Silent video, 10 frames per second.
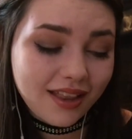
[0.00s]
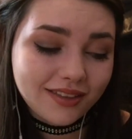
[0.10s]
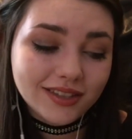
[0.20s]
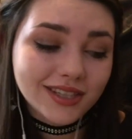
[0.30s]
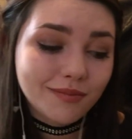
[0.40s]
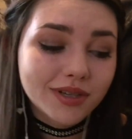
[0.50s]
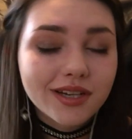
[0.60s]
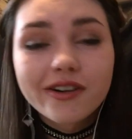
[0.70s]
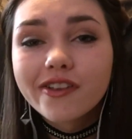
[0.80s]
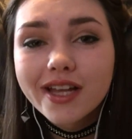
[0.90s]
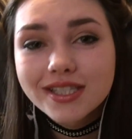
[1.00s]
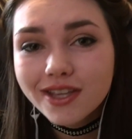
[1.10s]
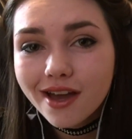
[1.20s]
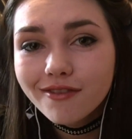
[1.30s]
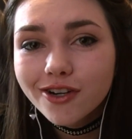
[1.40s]
kind of like the same material
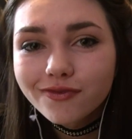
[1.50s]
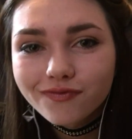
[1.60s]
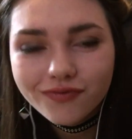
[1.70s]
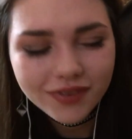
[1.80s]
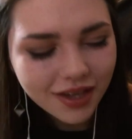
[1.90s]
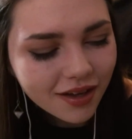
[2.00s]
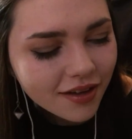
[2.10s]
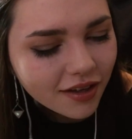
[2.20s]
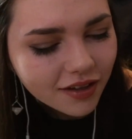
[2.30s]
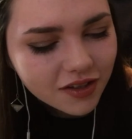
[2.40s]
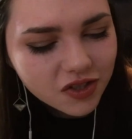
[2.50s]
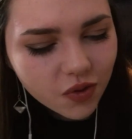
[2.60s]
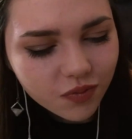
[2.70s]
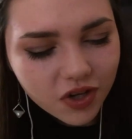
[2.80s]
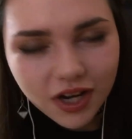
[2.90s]
as the cover.
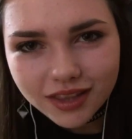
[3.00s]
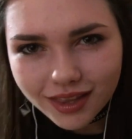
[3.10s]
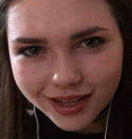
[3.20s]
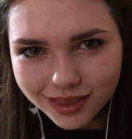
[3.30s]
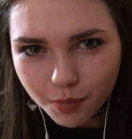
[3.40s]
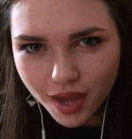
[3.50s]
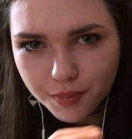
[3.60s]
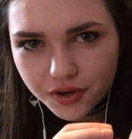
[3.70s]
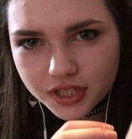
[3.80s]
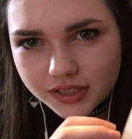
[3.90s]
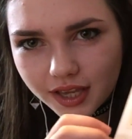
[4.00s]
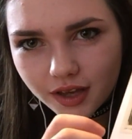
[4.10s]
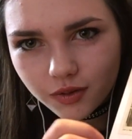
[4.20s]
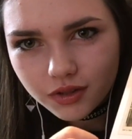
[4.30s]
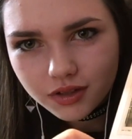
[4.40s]
So they're not like the papery
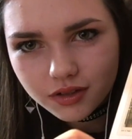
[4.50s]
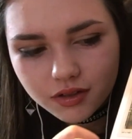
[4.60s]
sound.